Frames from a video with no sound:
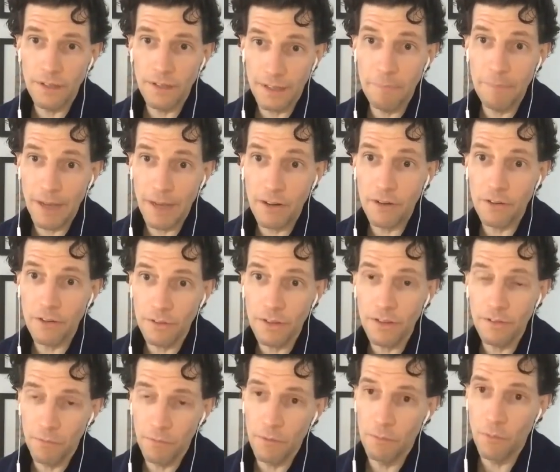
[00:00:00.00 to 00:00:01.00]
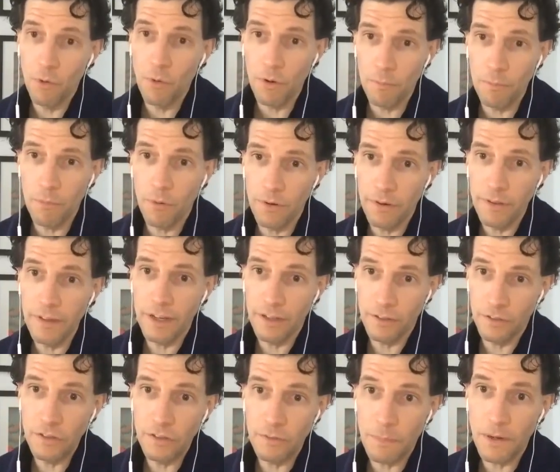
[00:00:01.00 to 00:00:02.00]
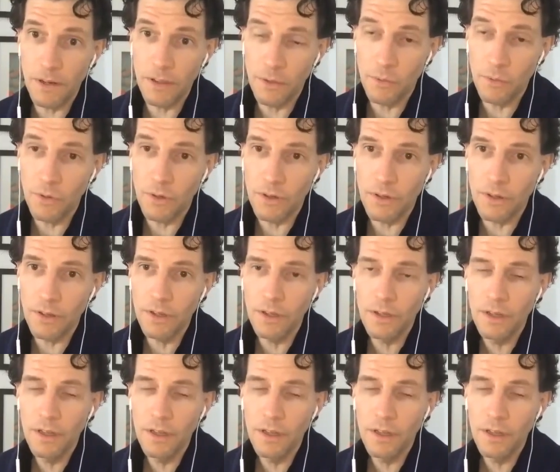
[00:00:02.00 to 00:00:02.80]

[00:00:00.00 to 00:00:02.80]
The more important thing is to spread the word.